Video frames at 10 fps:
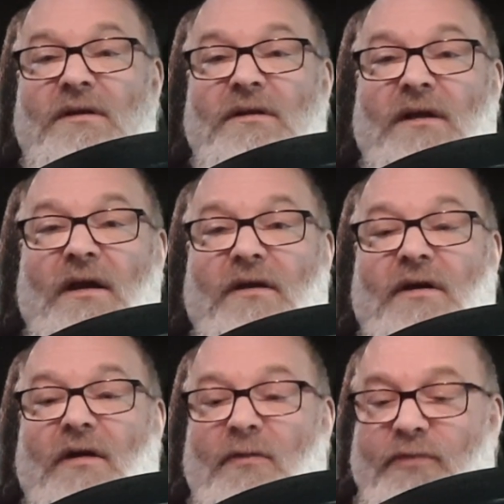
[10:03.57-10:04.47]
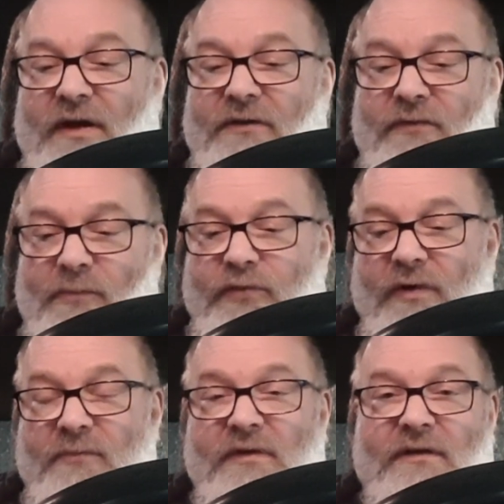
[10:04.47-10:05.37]
Yeah, chiropractor
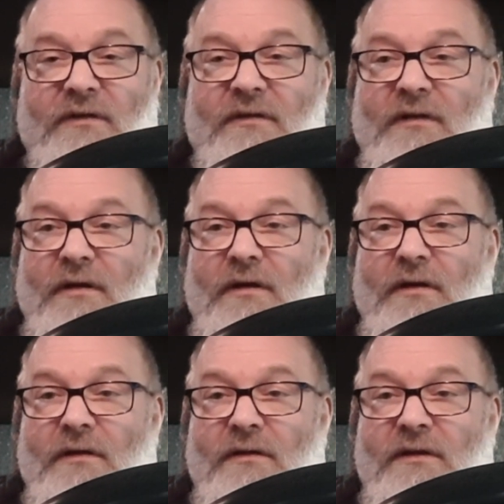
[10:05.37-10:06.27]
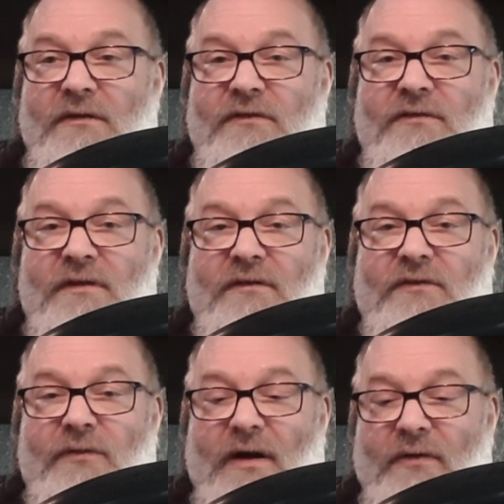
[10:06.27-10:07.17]
appointment in
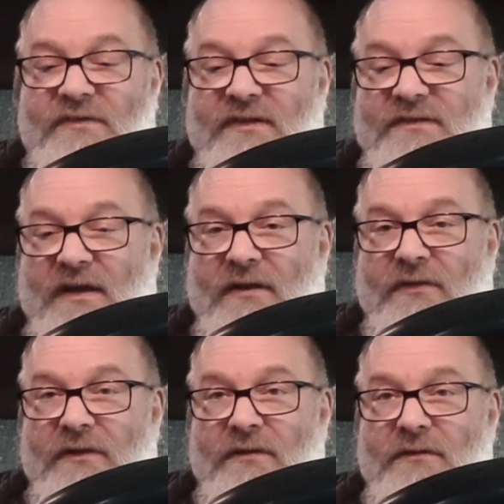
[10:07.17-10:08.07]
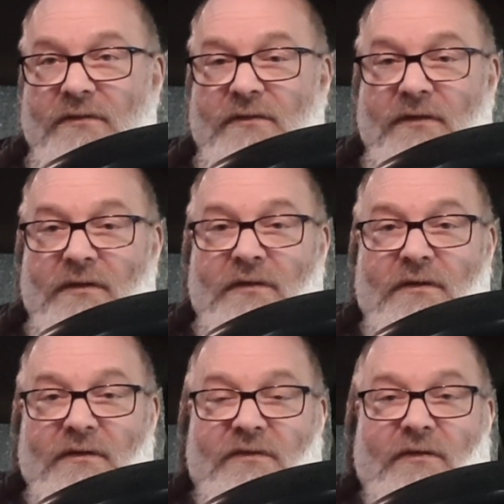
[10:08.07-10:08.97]
2 hours exactly.
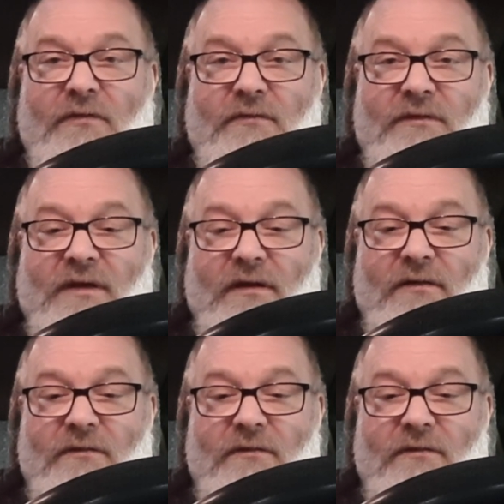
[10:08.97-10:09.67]
So, yeah.